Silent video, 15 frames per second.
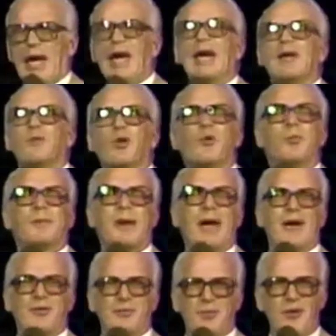And we'll be
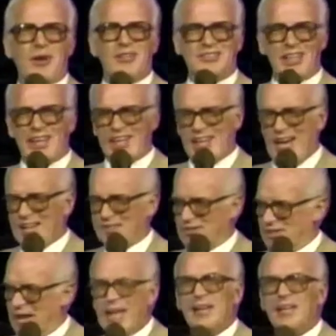back with more exciting
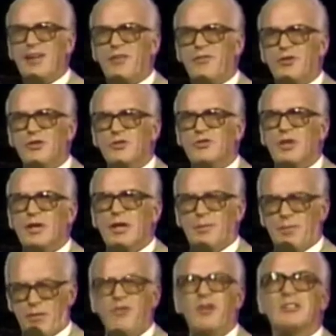action and interviews,
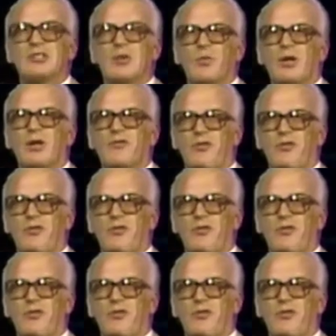but first a word